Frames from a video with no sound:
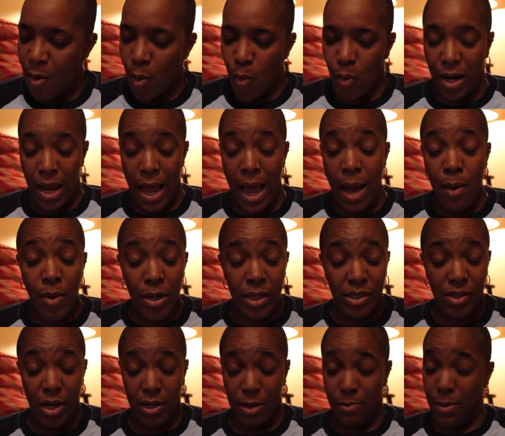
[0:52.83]
What I want
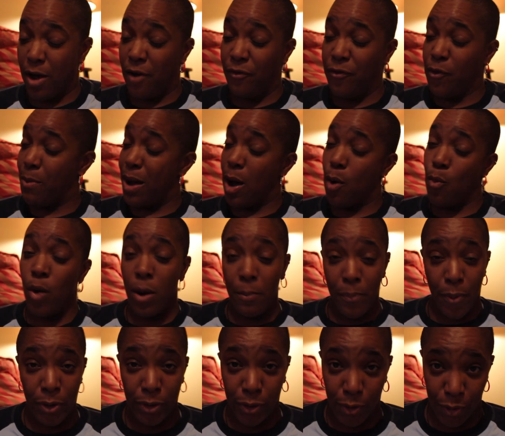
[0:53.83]
to talk about for about
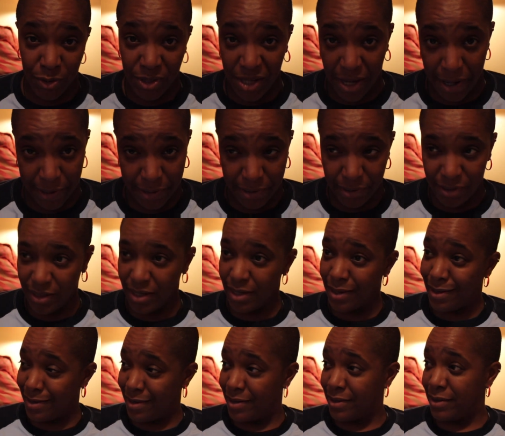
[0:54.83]
1.2 seconds
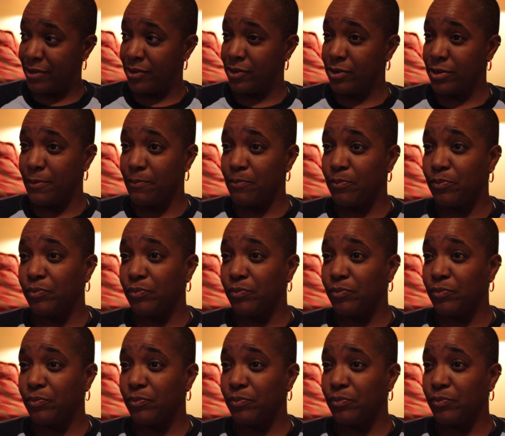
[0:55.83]
is